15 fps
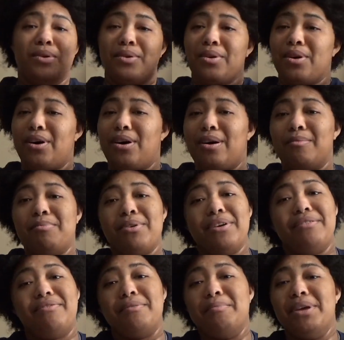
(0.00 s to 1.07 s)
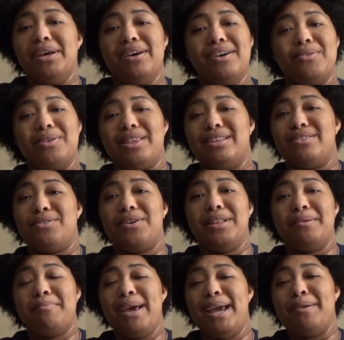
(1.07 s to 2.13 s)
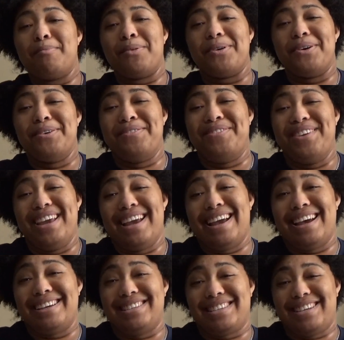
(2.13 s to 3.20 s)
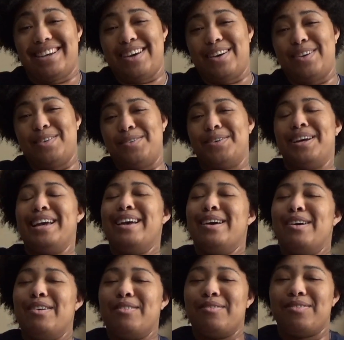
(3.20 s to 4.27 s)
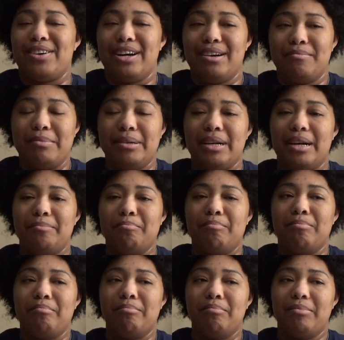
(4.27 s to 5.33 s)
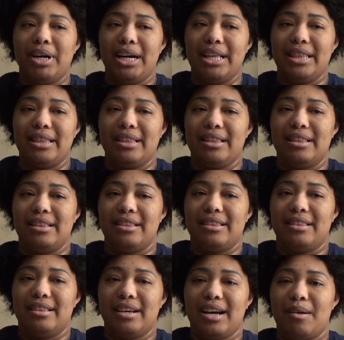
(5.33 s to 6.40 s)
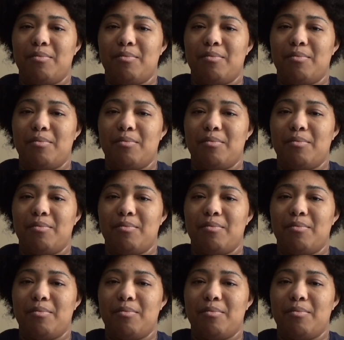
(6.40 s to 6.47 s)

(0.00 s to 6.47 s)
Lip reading: We're all pretty familiar with the toilet paper fiasco from a